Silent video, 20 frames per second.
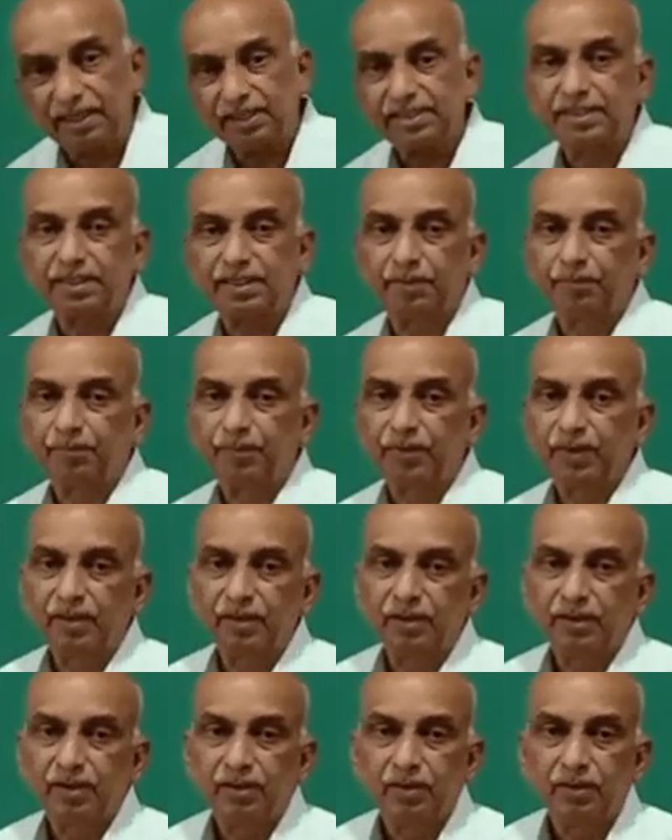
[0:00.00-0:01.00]
step,
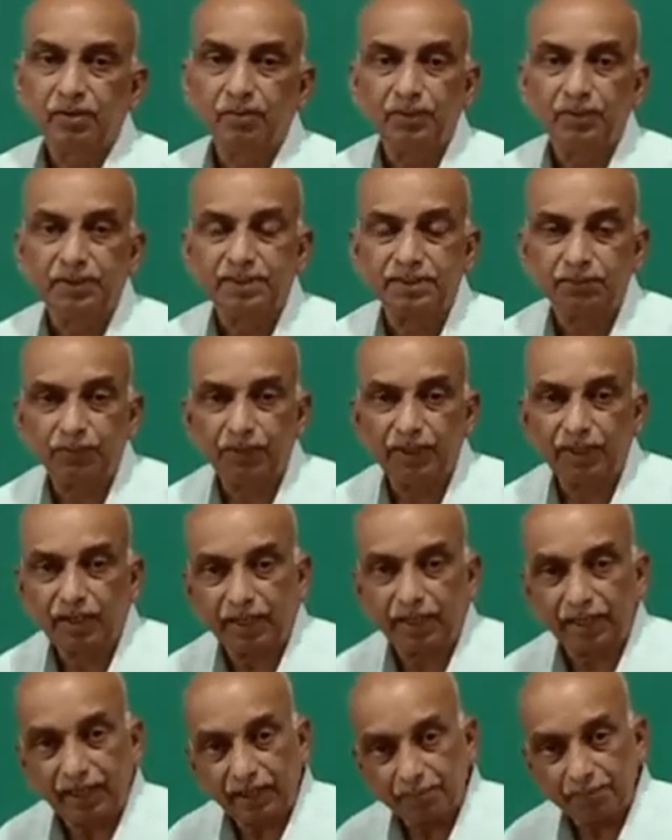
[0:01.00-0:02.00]
where
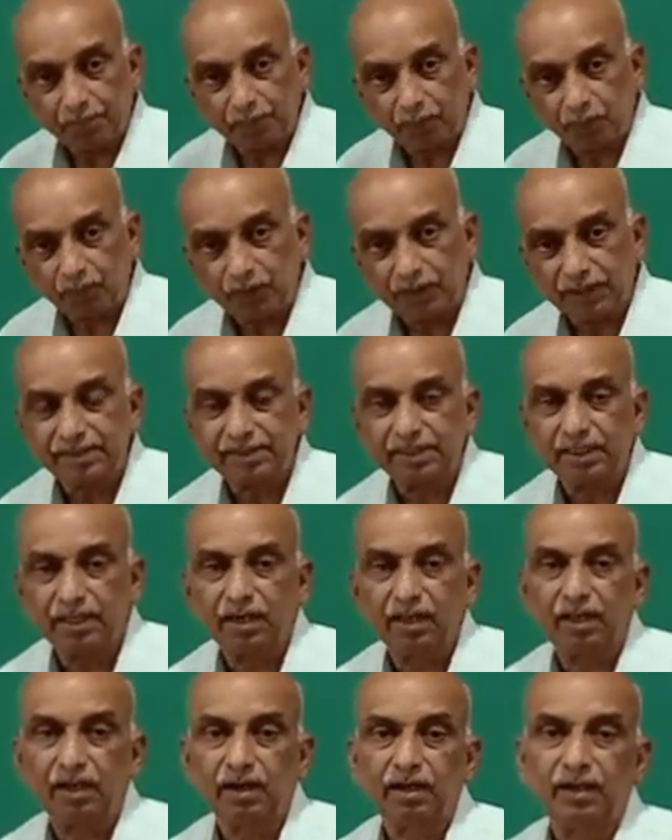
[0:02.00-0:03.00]
again proteins and
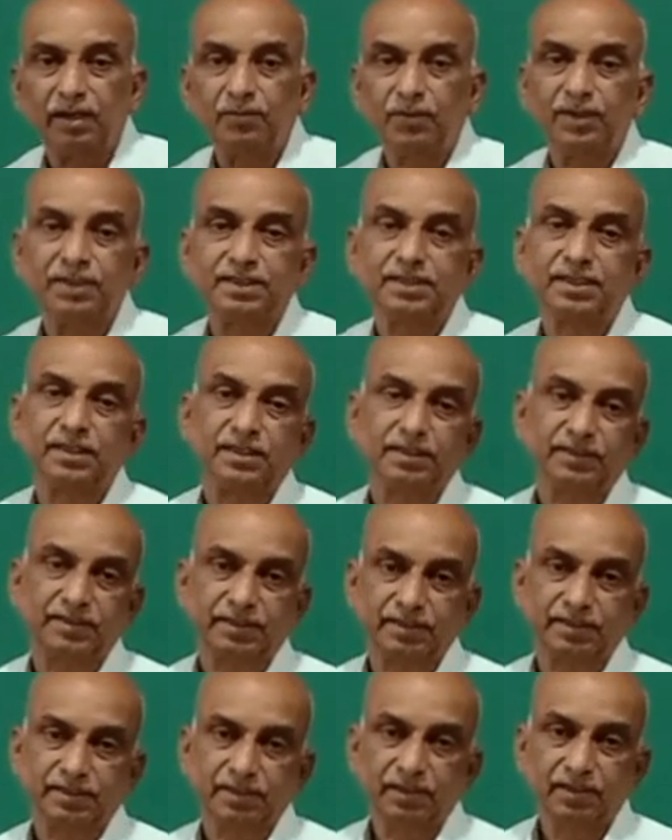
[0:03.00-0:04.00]
RNA will
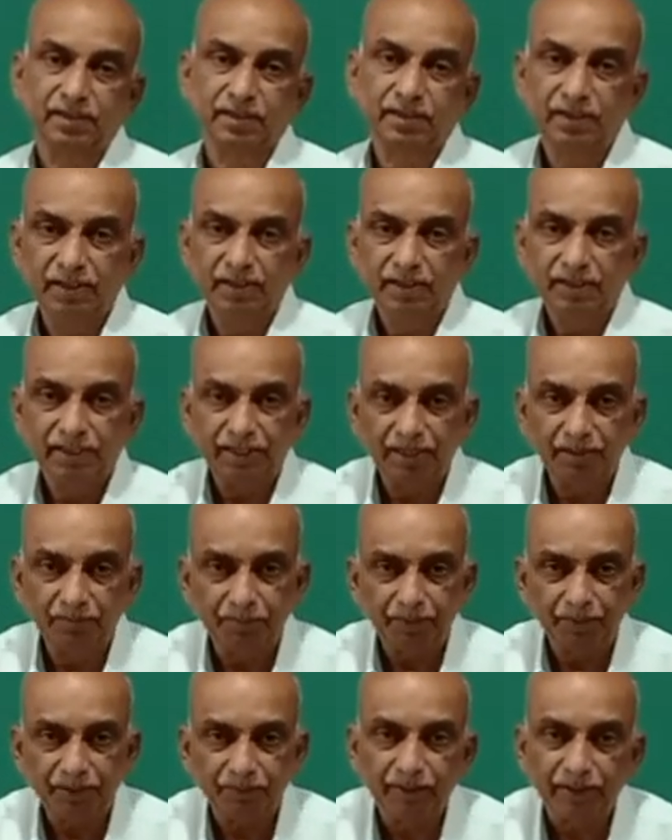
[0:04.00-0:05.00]
synthesize. In
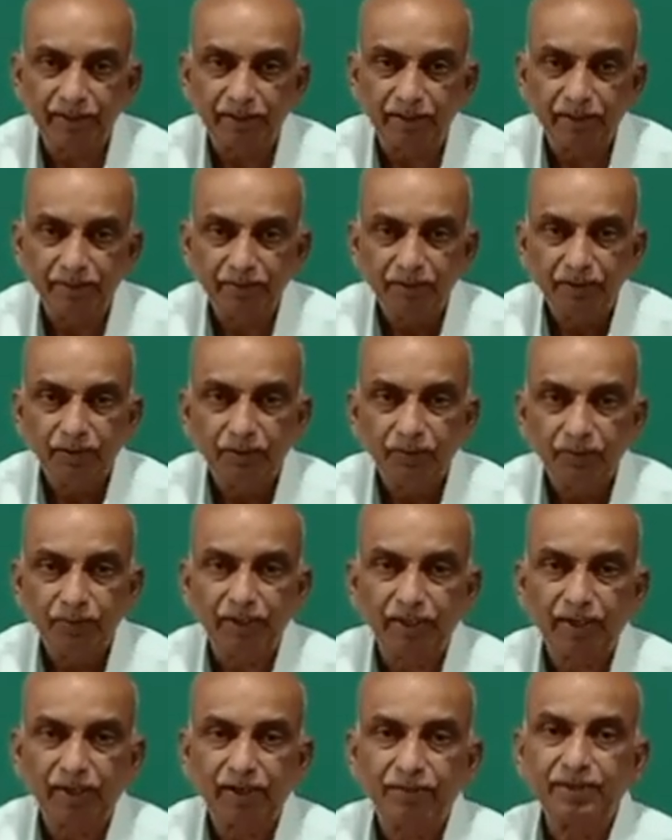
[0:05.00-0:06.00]
between, we
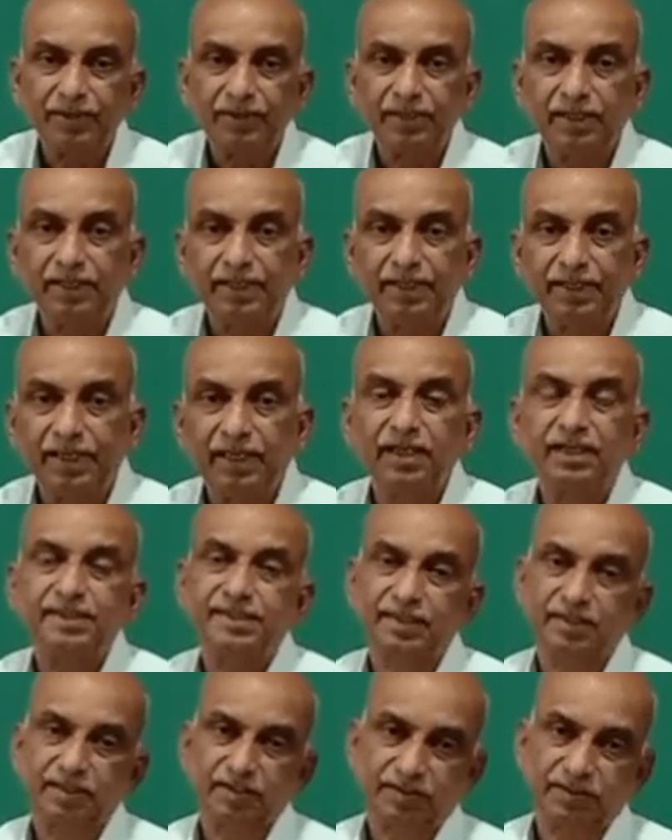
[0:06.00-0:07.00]
are having the DNA
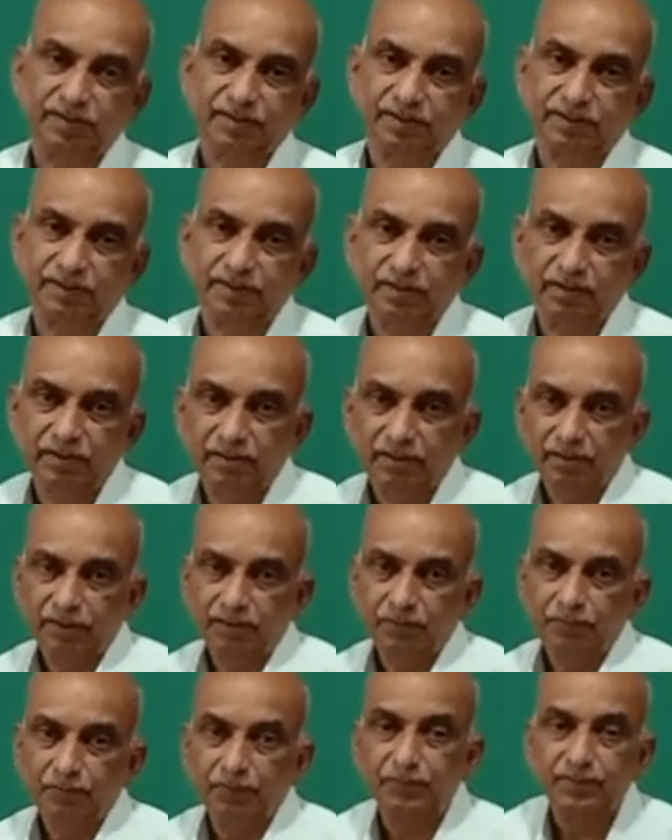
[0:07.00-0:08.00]
synthesis,
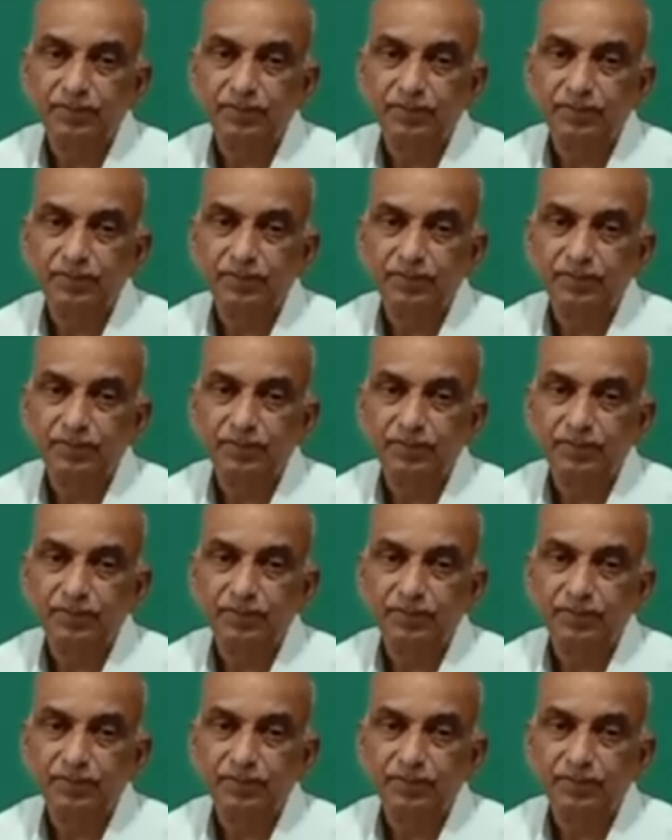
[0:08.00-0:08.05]
which